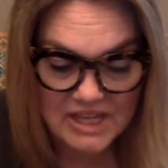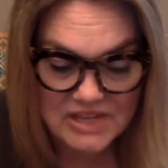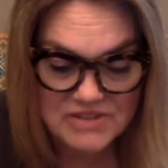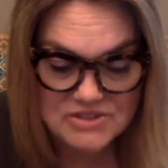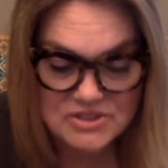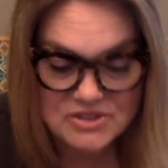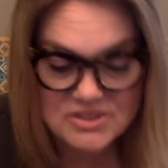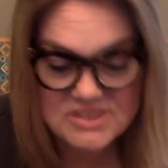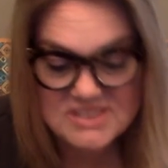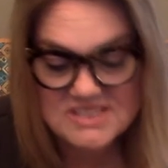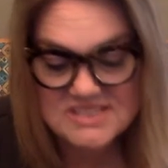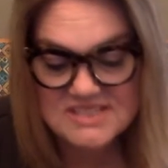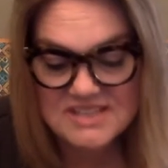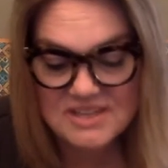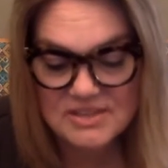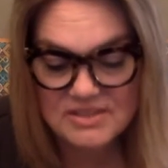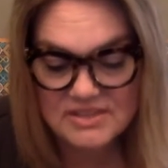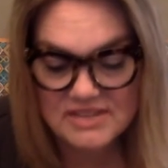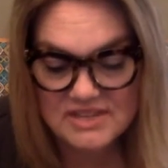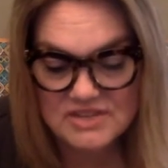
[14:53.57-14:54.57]
So this is
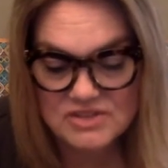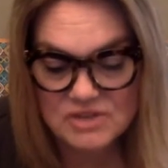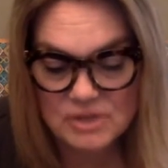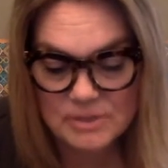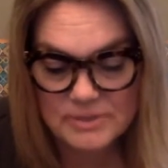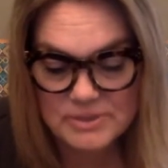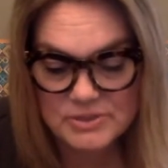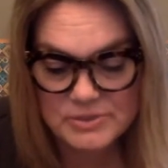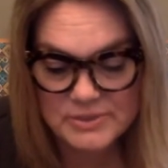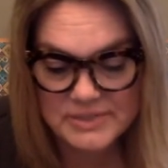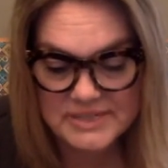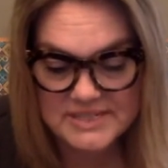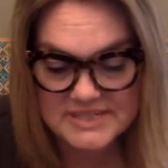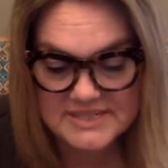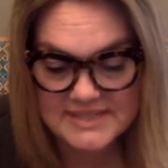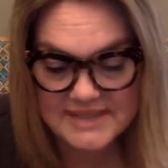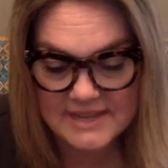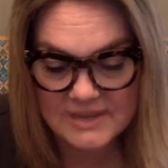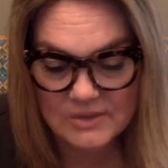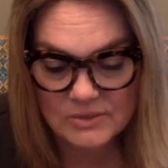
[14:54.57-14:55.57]
how things are between us
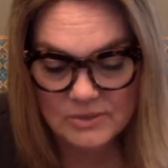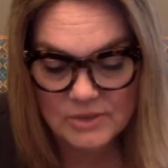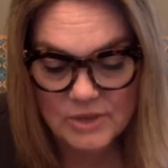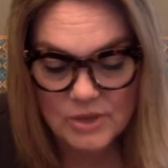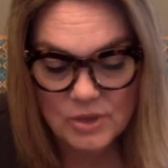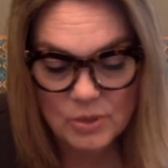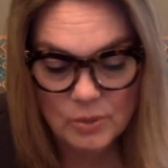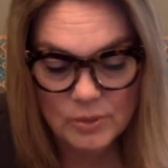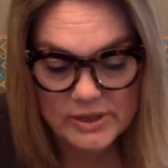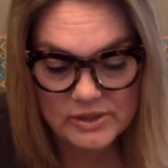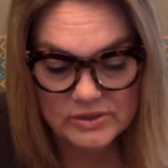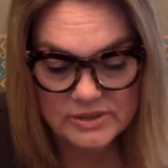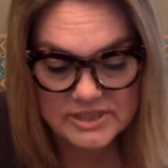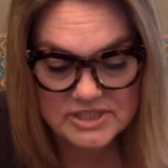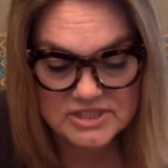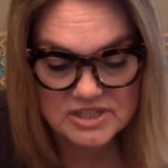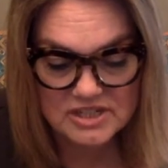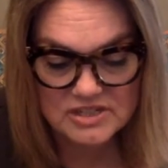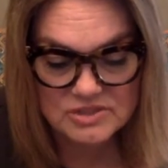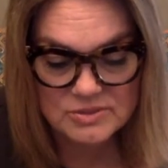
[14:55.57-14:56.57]
now. We only
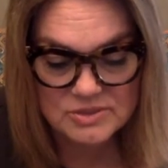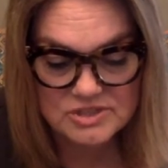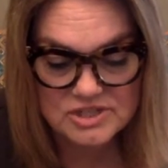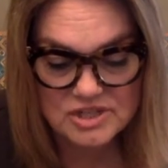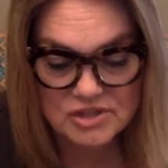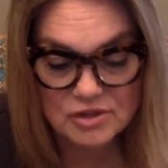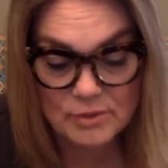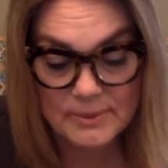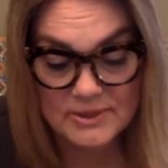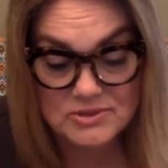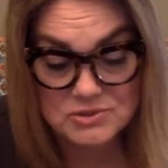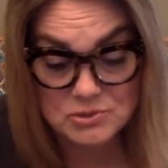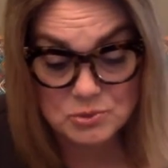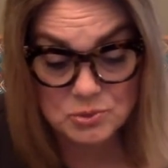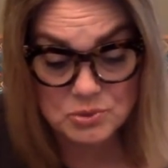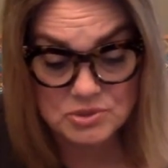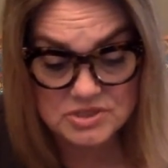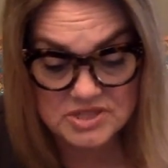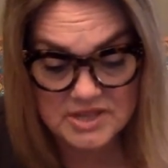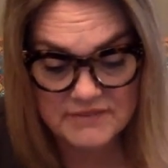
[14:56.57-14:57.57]
talk to each other about
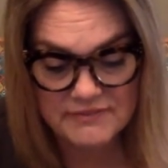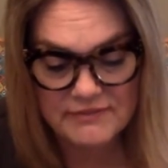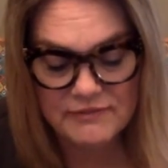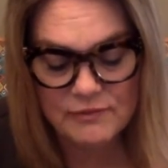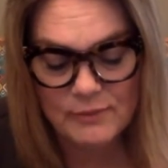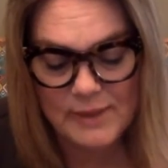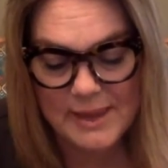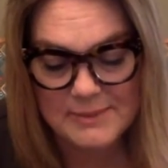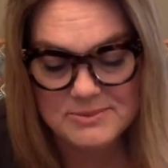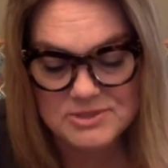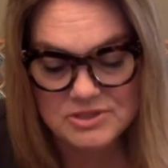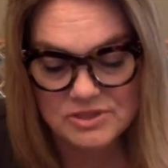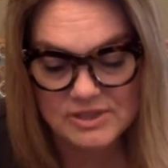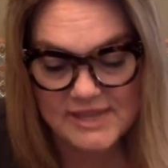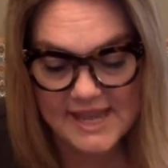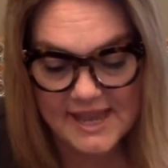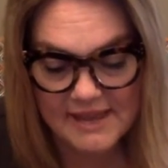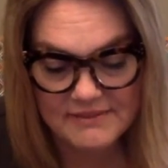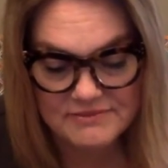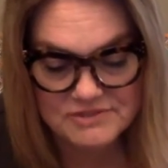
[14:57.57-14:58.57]
school stuff if we
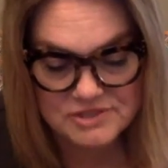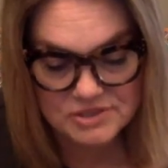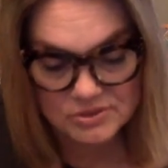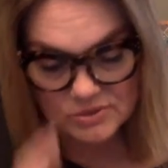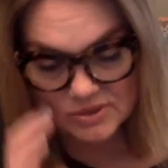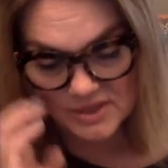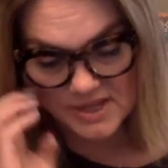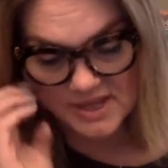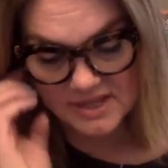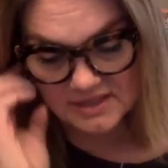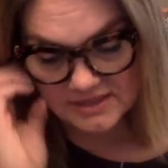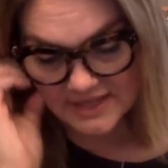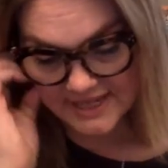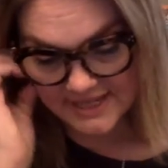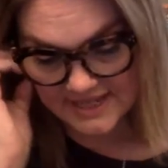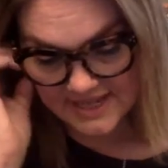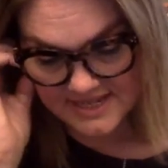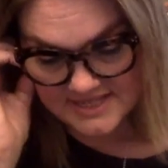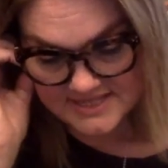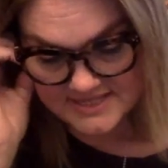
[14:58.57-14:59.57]
absolutely have to.
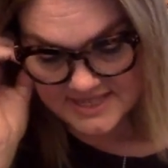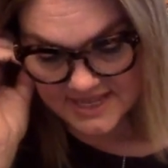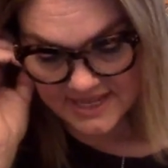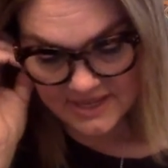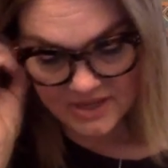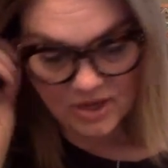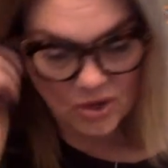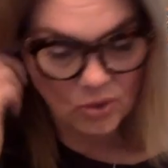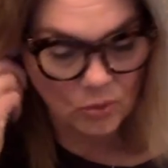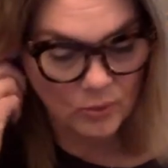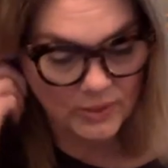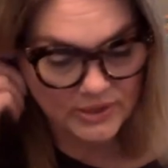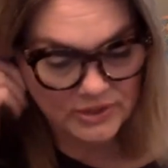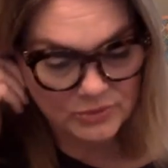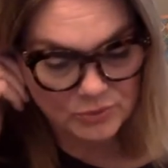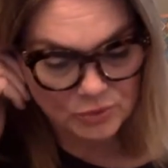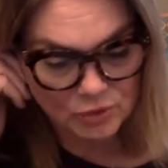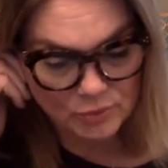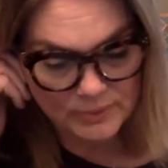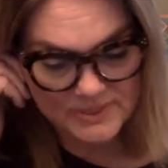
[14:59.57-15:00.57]
Like I say, what
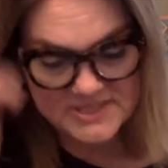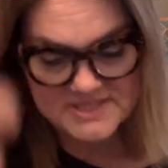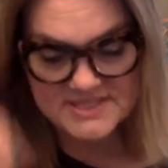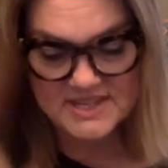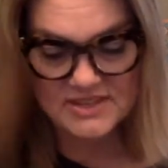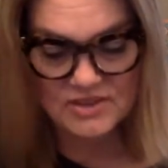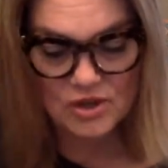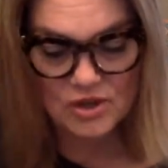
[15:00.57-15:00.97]
did Ruben say